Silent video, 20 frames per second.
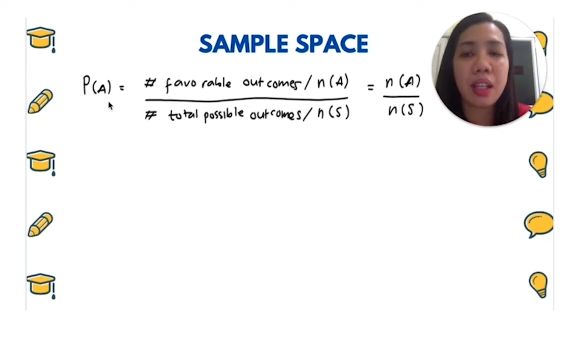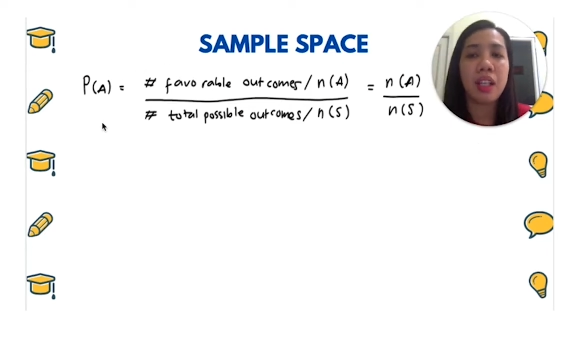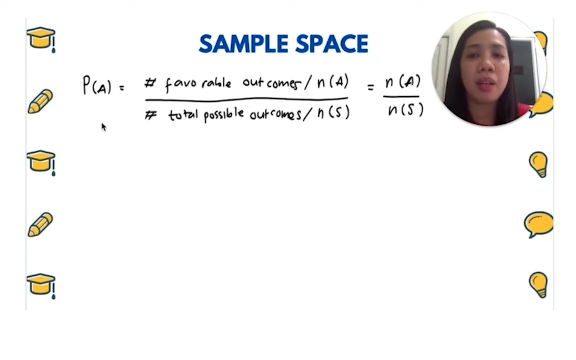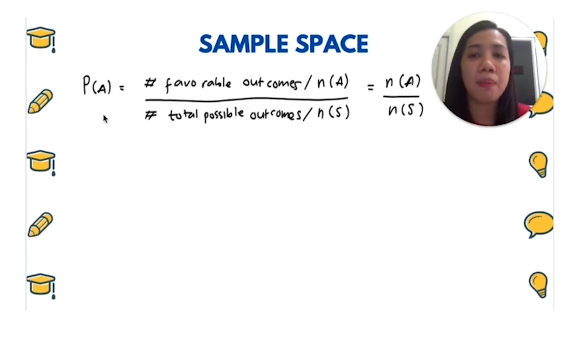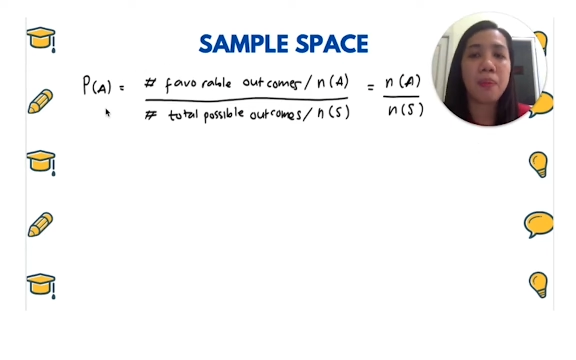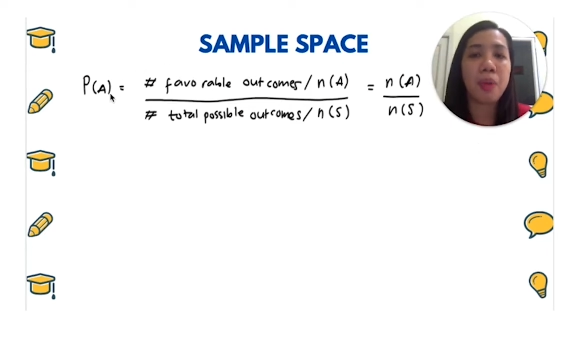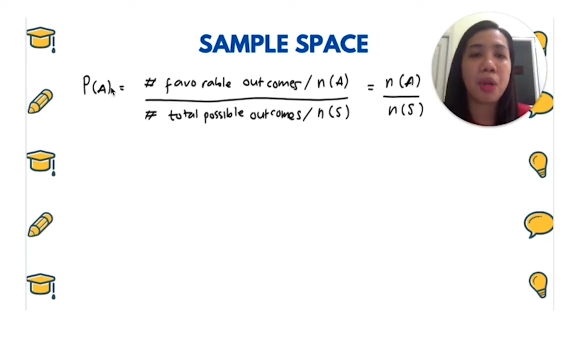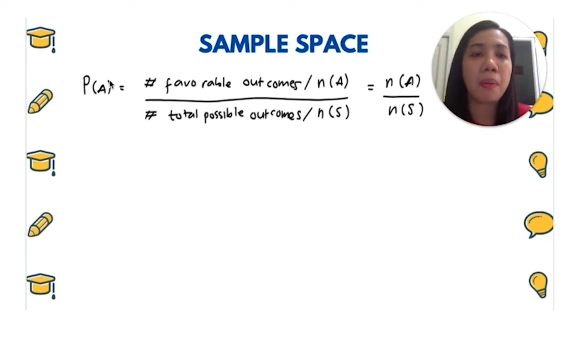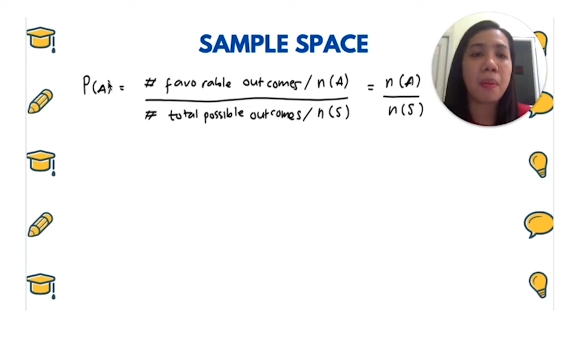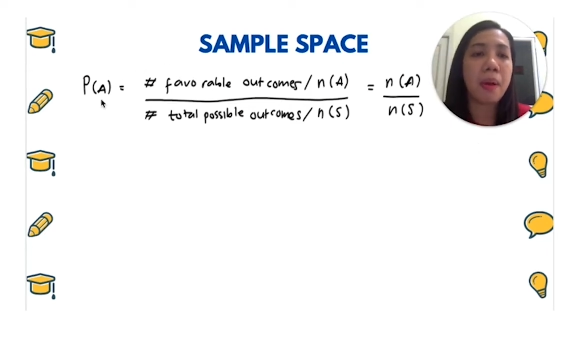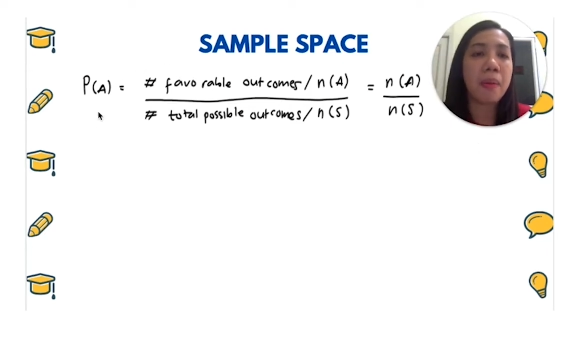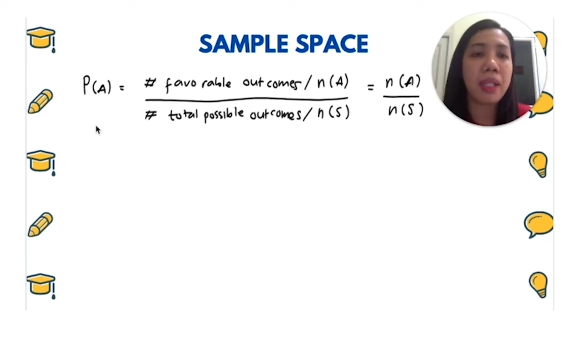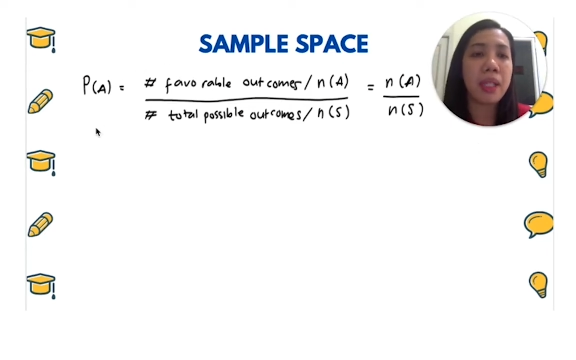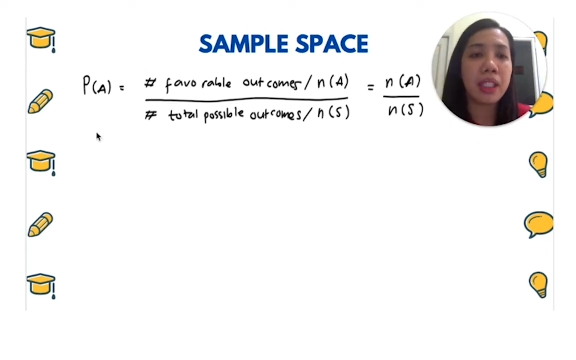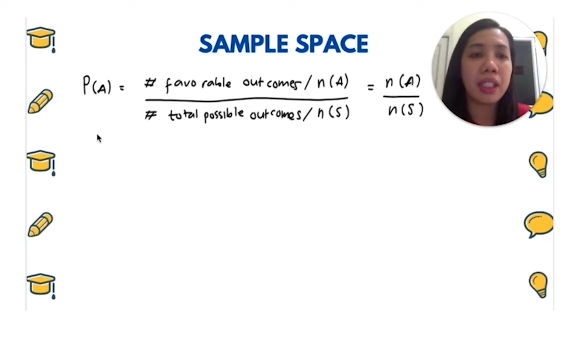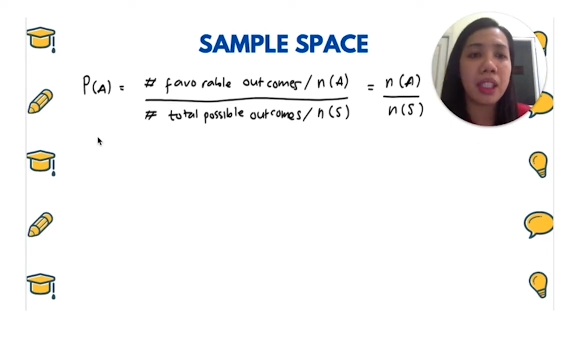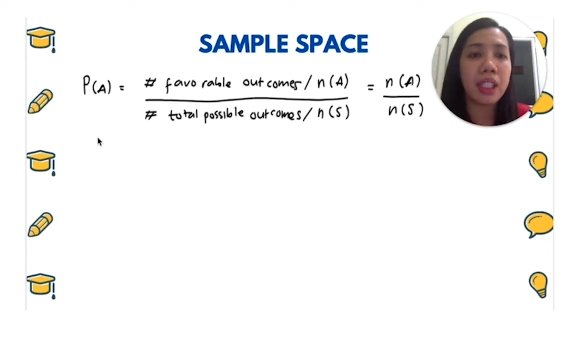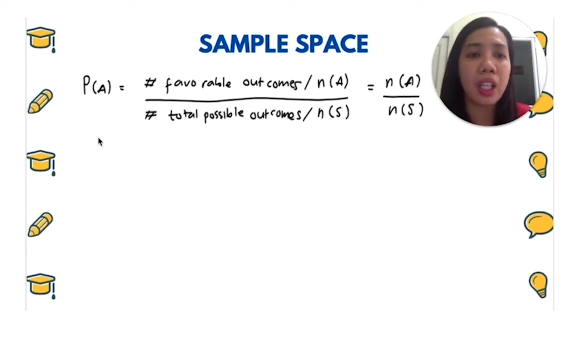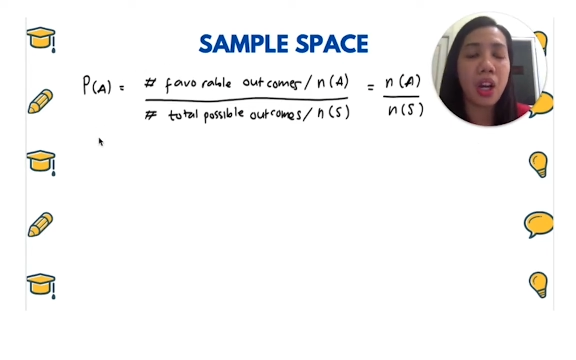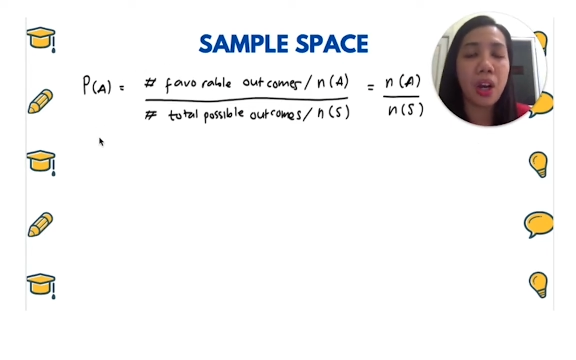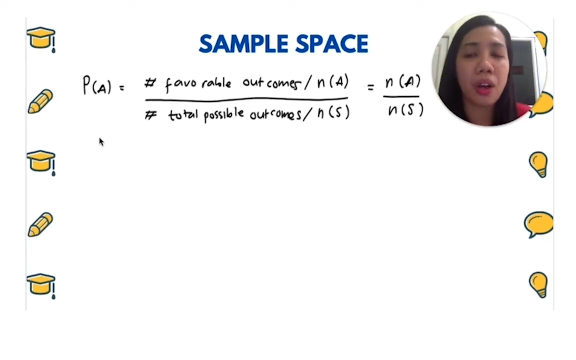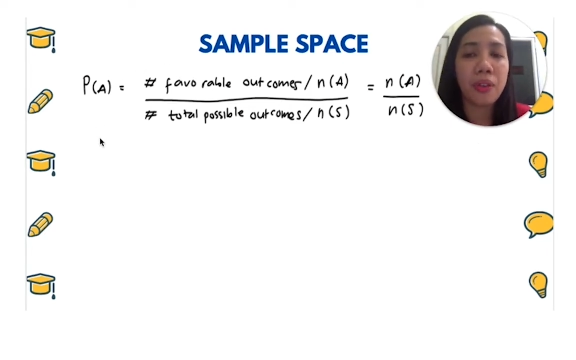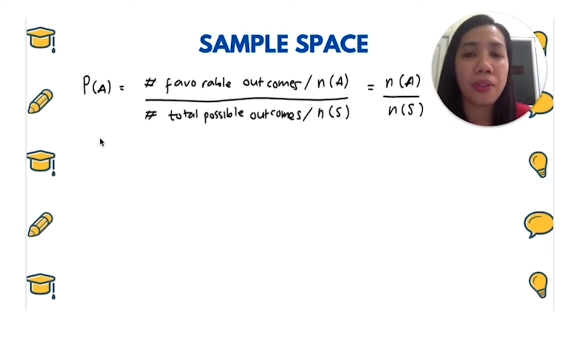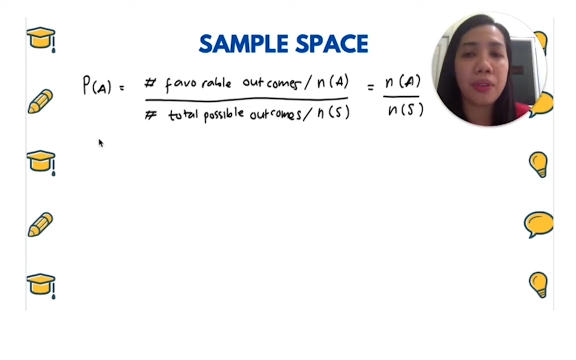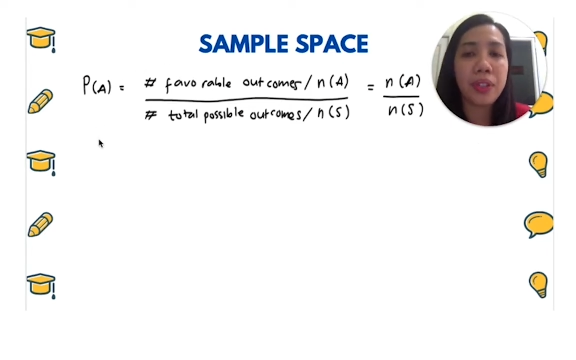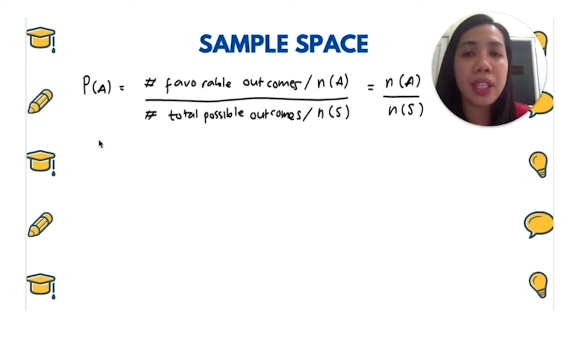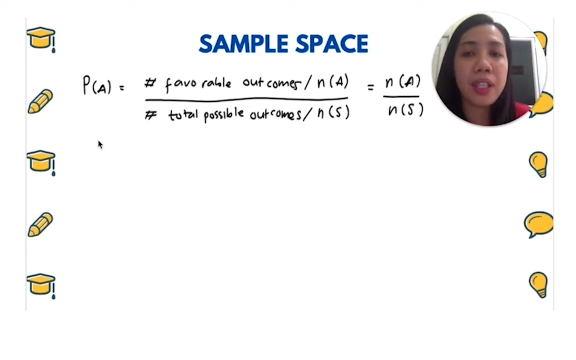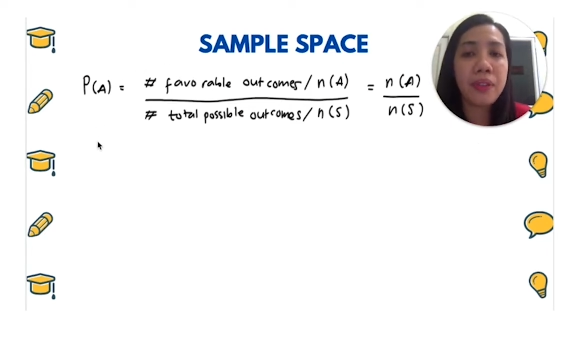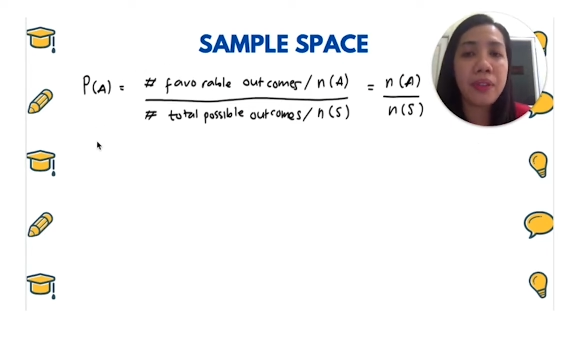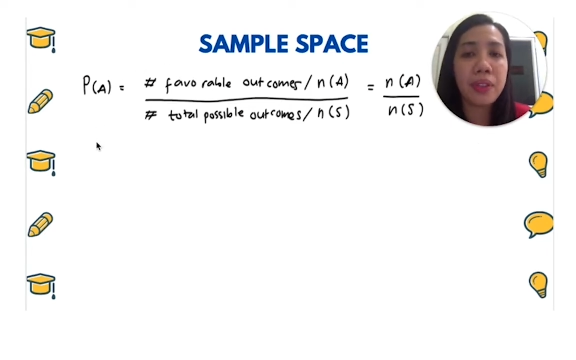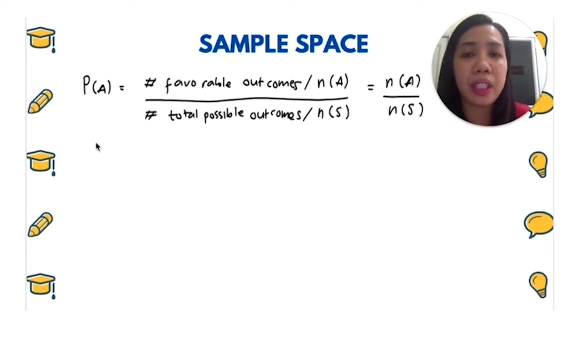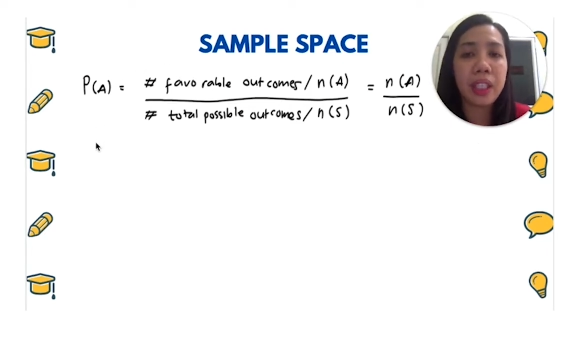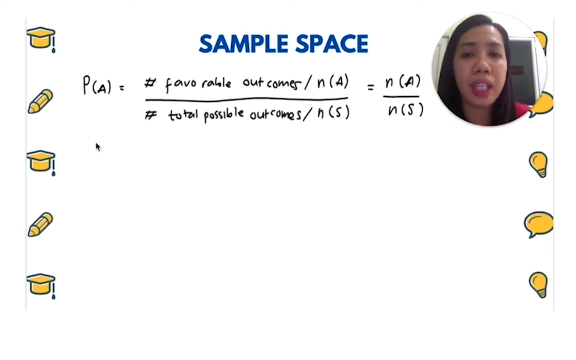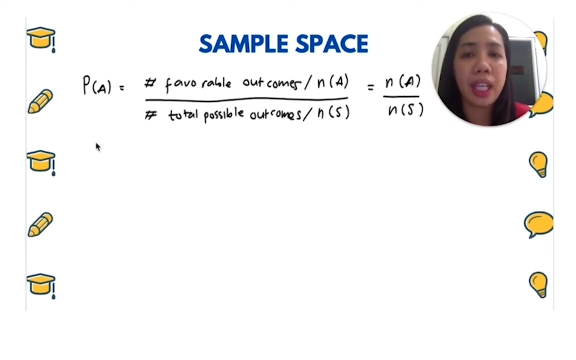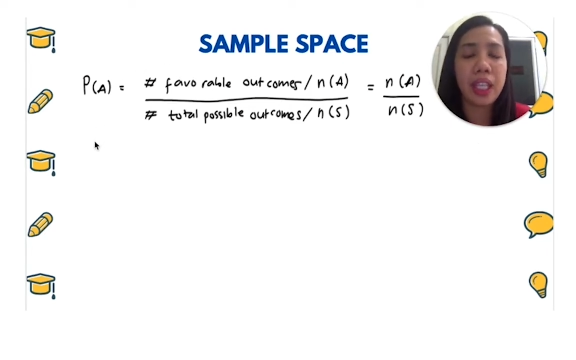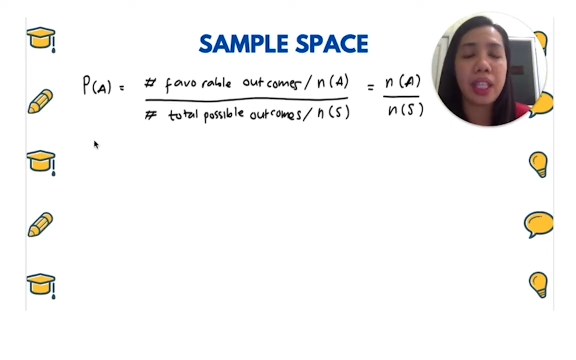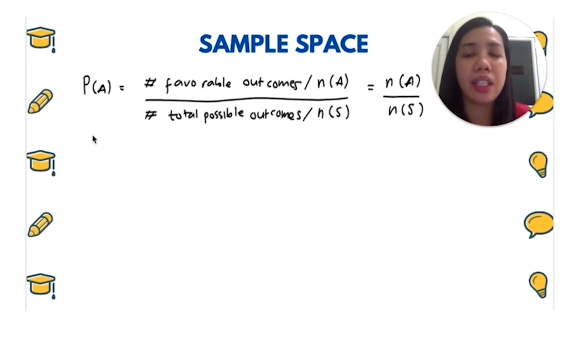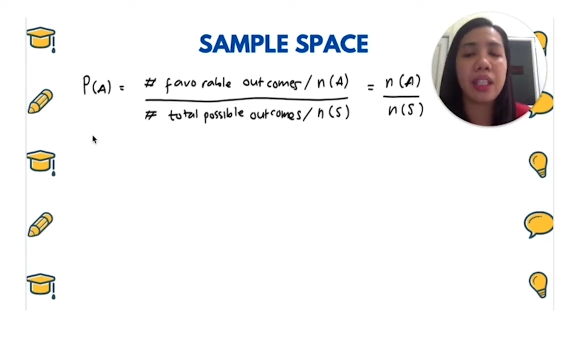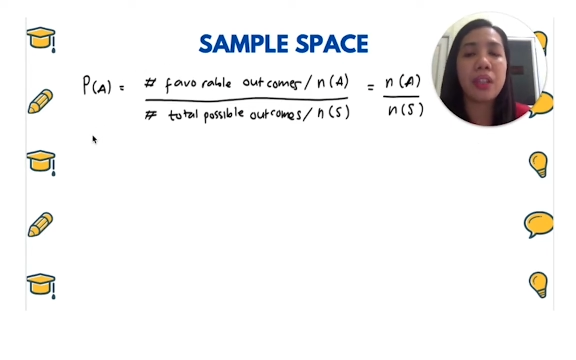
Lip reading: probability of event A,